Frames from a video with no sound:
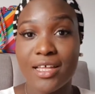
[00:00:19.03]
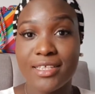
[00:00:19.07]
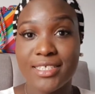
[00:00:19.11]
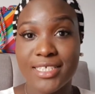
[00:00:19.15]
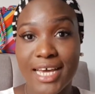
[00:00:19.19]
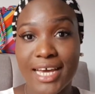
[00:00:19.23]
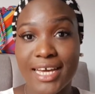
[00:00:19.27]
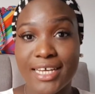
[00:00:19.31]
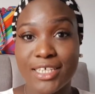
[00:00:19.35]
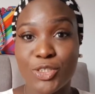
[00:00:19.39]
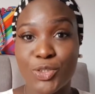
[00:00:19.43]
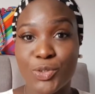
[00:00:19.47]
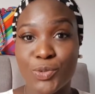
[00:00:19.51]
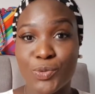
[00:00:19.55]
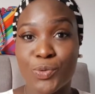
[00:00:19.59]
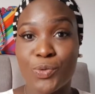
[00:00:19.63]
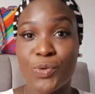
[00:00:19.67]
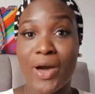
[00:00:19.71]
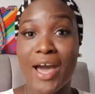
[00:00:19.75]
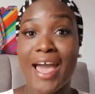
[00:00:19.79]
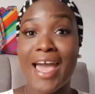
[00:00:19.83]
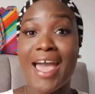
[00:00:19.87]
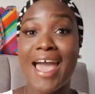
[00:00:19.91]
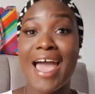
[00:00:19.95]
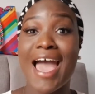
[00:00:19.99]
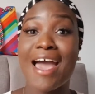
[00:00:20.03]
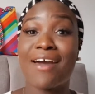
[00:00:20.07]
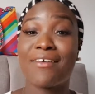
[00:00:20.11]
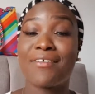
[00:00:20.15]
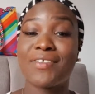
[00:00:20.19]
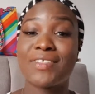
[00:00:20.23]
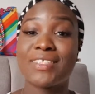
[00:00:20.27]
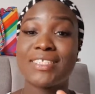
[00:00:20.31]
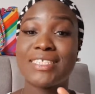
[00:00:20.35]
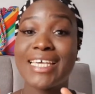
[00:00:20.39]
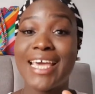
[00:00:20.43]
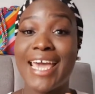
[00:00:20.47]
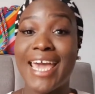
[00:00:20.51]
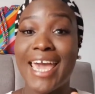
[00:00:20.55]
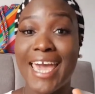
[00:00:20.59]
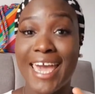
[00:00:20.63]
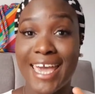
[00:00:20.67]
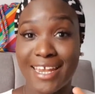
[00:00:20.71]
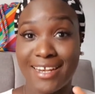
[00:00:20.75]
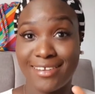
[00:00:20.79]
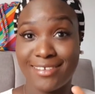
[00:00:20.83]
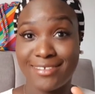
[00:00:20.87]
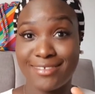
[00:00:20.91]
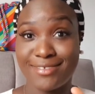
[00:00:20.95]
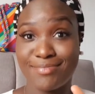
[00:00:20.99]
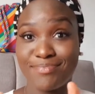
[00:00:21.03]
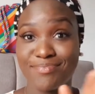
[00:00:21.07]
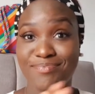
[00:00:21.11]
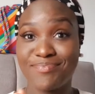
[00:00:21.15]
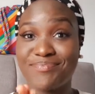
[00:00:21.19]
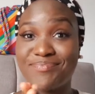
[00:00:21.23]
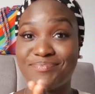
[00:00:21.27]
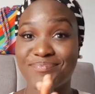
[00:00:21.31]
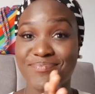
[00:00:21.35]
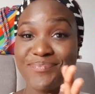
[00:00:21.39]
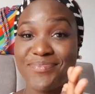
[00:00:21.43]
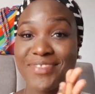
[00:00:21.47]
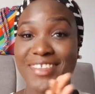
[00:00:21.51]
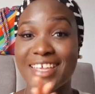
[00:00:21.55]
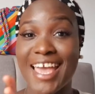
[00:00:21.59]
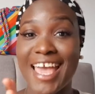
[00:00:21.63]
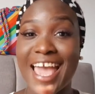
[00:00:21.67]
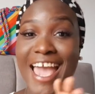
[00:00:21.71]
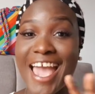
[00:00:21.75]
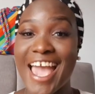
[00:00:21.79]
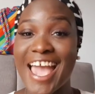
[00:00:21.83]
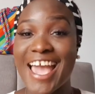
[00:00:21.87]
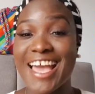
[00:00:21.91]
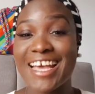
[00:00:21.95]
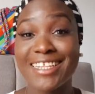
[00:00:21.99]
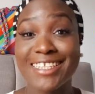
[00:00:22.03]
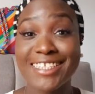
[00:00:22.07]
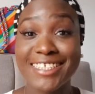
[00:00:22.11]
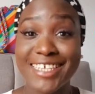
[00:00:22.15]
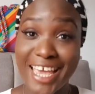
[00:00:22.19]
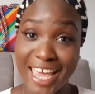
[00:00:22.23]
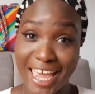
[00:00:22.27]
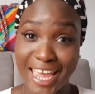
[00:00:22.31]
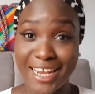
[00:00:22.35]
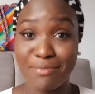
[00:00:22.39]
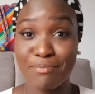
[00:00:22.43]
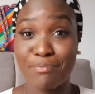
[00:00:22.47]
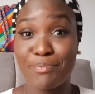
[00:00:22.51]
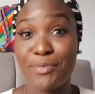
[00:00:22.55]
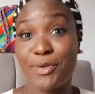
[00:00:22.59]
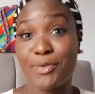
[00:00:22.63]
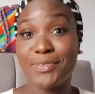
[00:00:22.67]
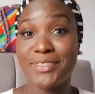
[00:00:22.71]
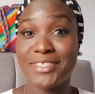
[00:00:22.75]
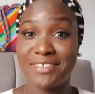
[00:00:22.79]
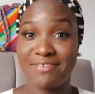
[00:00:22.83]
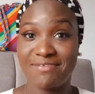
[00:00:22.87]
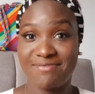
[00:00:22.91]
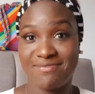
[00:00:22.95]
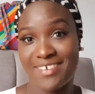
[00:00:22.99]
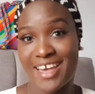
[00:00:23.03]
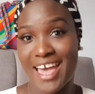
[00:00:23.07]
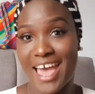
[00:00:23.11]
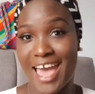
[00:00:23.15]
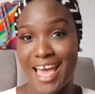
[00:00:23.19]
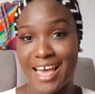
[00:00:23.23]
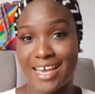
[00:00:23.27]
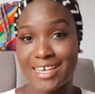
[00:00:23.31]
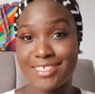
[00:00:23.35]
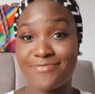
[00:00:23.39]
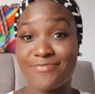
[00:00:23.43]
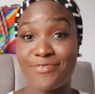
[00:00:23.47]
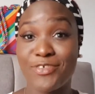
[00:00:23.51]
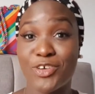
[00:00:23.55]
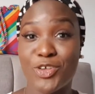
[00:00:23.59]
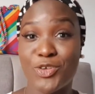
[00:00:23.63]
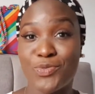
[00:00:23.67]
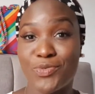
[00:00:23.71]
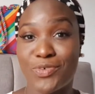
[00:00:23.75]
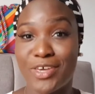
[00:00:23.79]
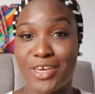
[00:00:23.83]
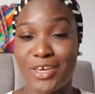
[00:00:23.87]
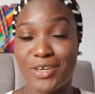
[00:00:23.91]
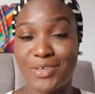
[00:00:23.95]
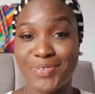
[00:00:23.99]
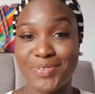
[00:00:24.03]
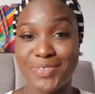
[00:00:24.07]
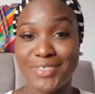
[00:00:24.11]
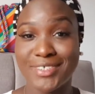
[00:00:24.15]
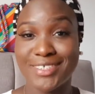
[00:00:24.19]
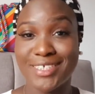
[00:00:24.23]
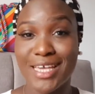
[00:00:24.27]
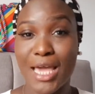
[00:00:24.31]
title, I have 10 beautiful hacks for you girls,